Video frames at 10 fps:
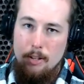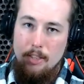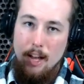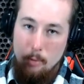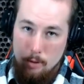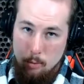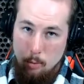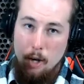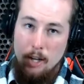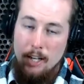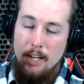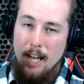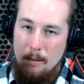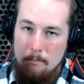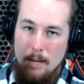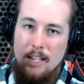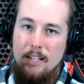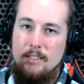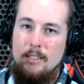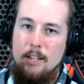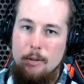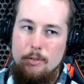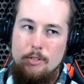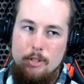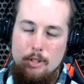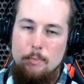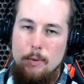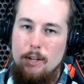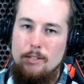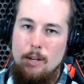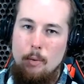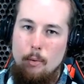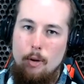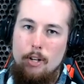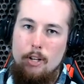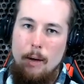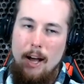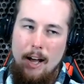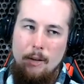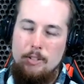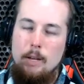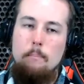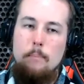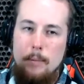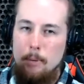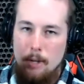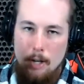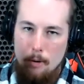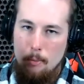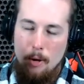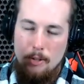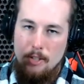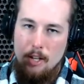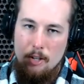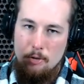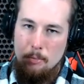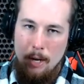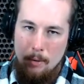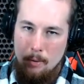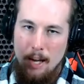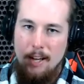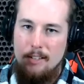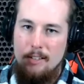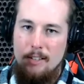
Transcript: that was working and making sales just because they were worried about how some people in other parts of the country might react.